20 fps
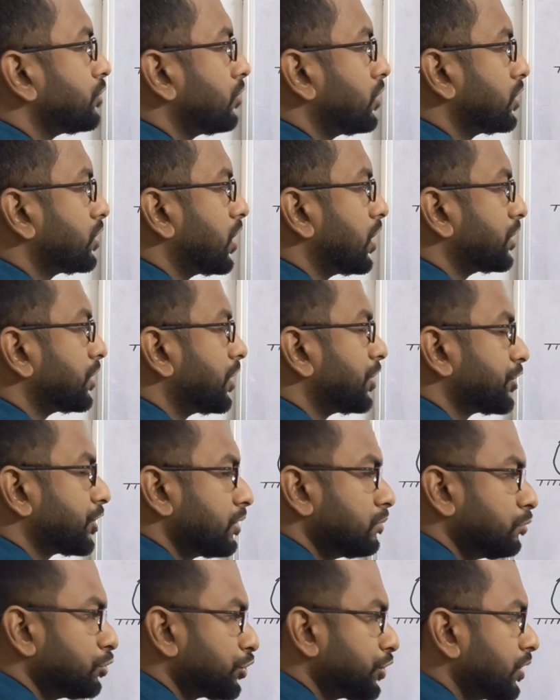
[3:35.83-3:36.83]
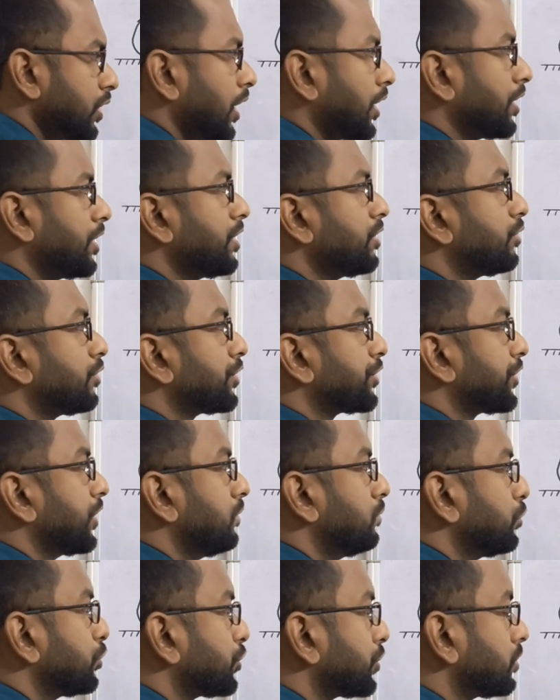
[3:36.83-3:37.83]
One is translational motion and another is rotational
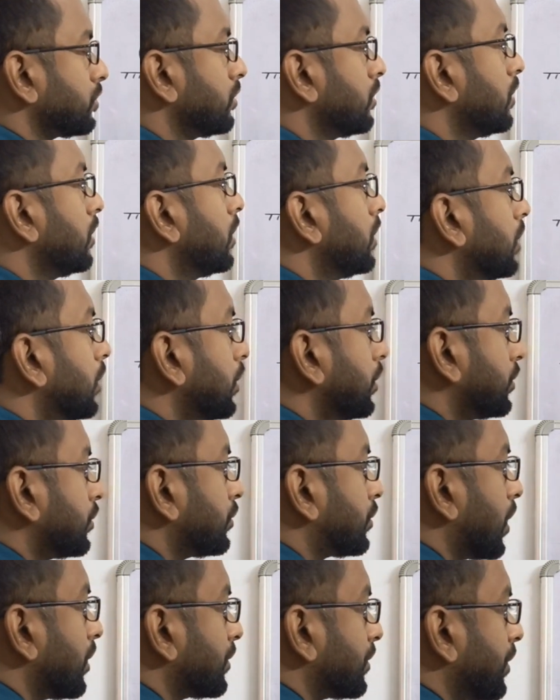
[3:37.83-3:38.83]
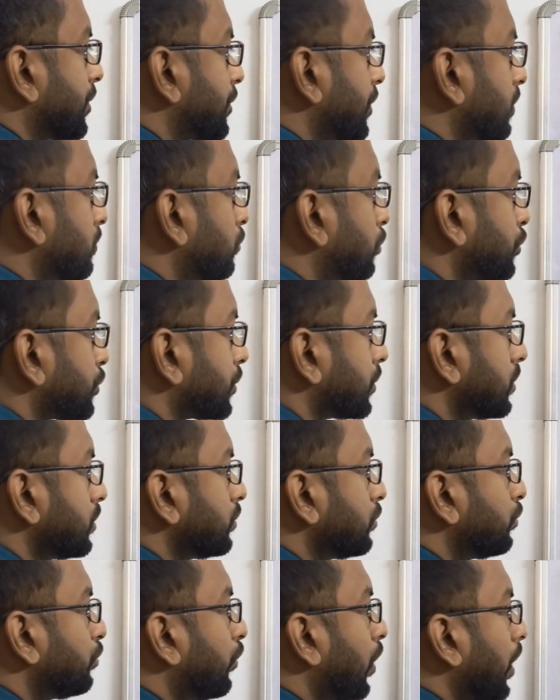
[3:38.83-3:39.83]
motion. So translational motion,
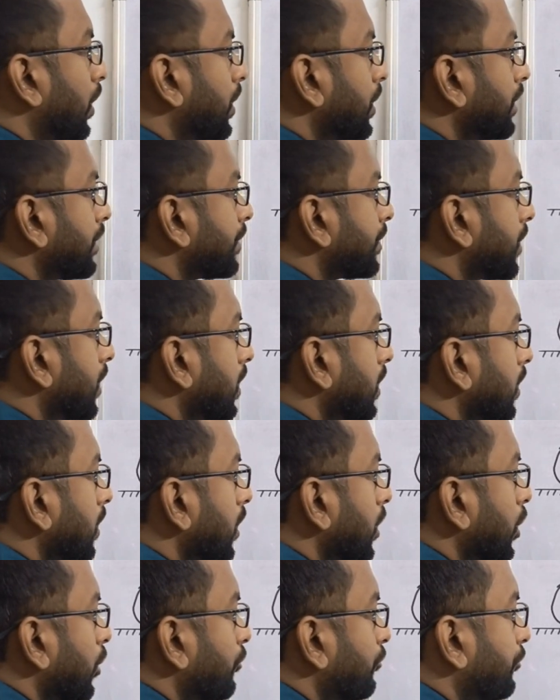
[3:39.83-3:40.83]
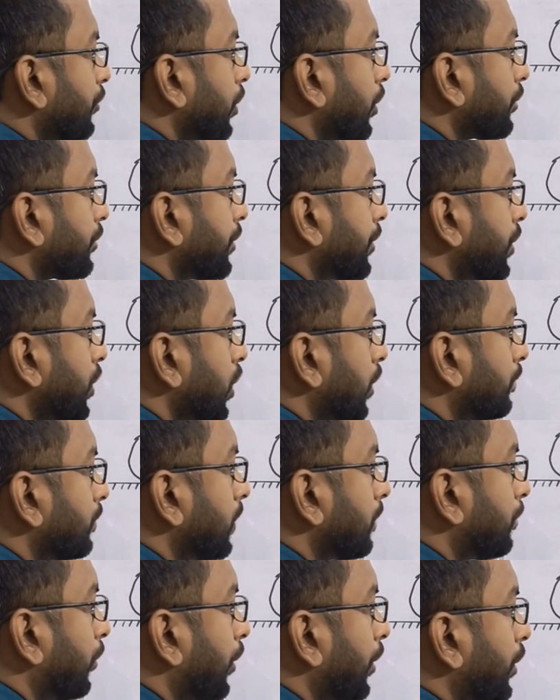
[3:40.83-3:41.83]
what is the velocity of the
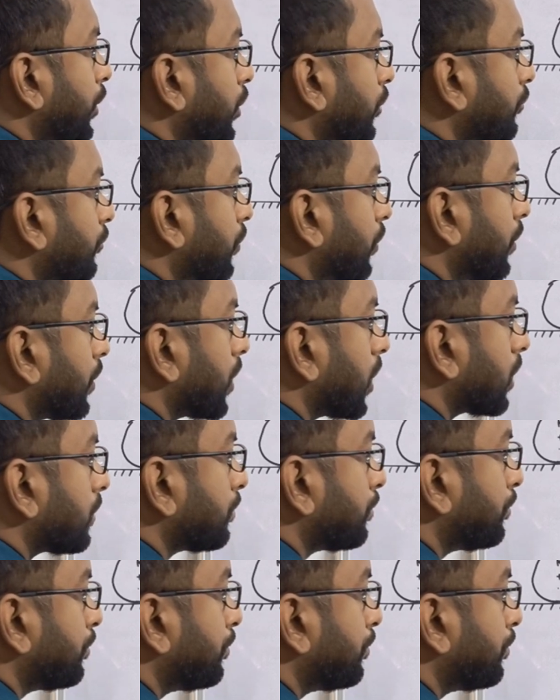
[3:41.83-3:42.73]
point of contact?